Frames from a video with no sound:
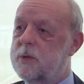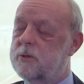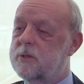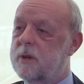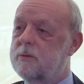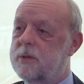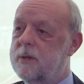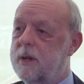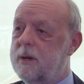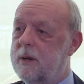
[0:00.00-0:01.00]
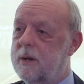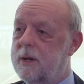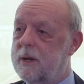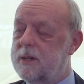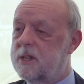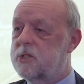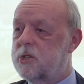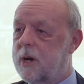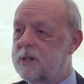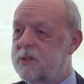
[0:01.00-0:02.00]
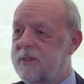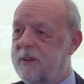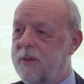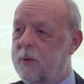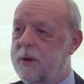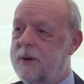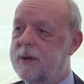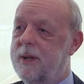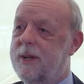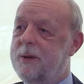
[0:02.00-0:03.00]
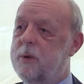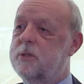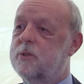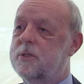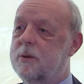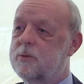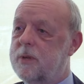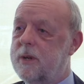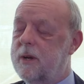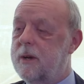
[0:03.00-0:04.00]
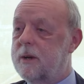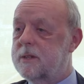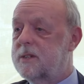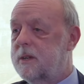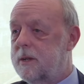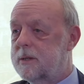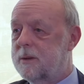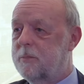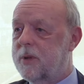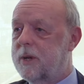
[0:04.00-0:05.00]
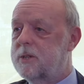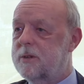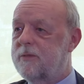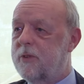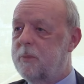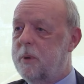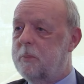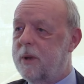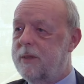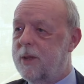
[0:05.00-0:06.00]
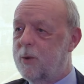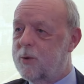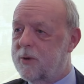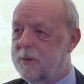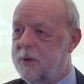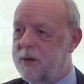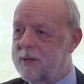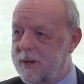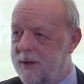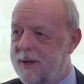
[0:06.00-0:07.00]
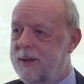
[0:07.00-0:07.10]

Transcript: which resulted in discharge of effluent, which resulted in a serious implication for the people in the local community.